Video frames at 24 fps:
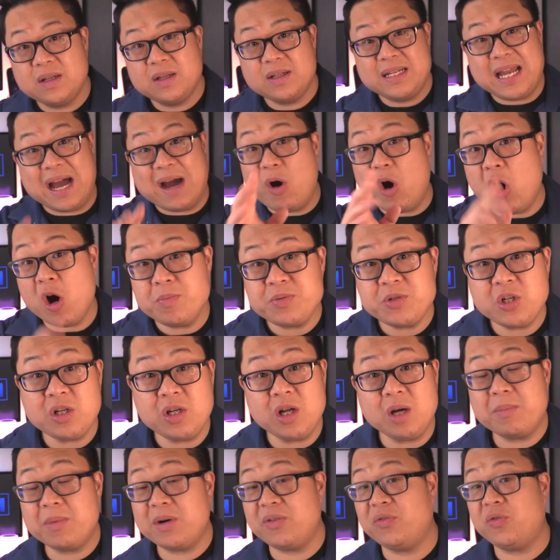Now, option
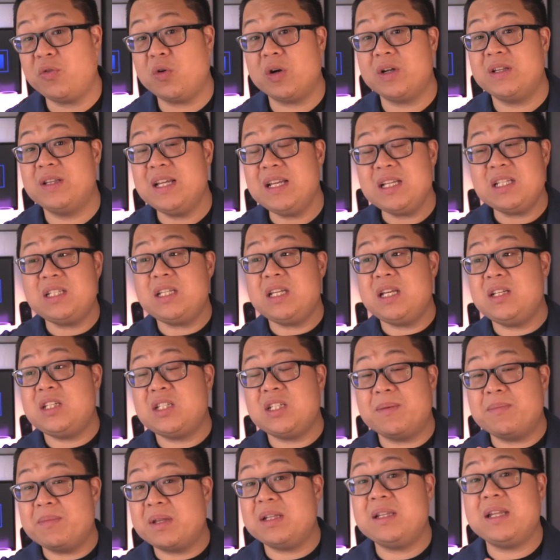number 4, this is
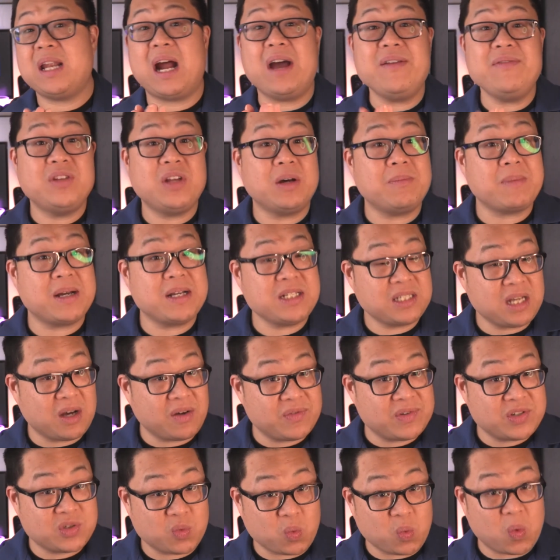something that I've done myself
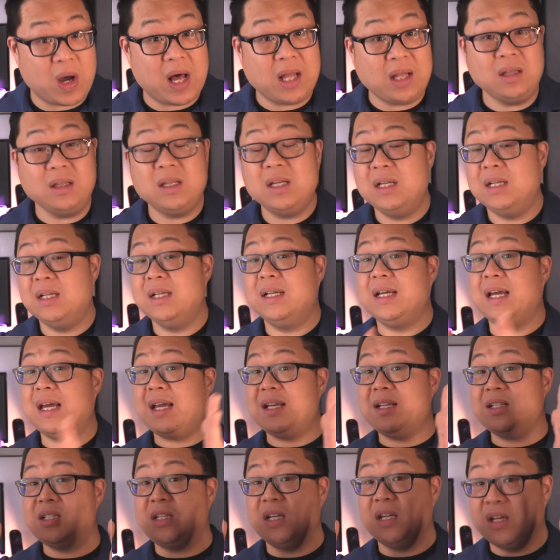as well,
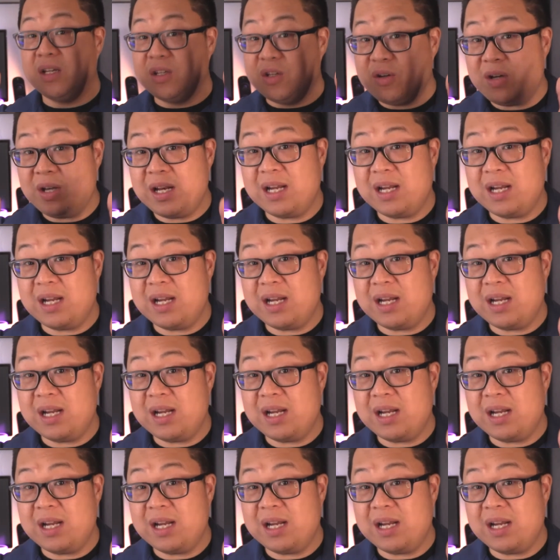is you can